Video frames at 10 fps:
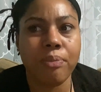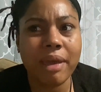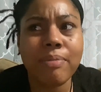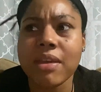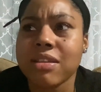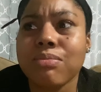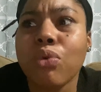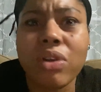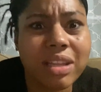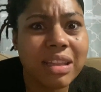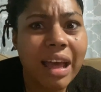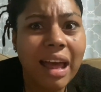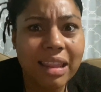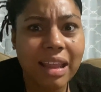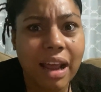Maybe it's more than that
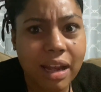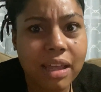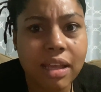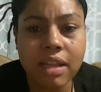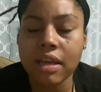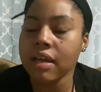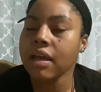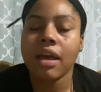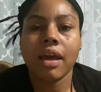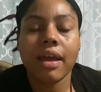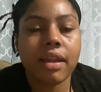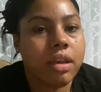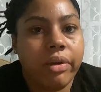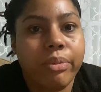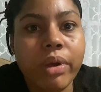I need. And it
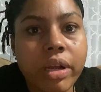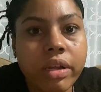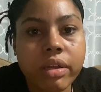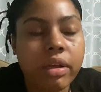don't work.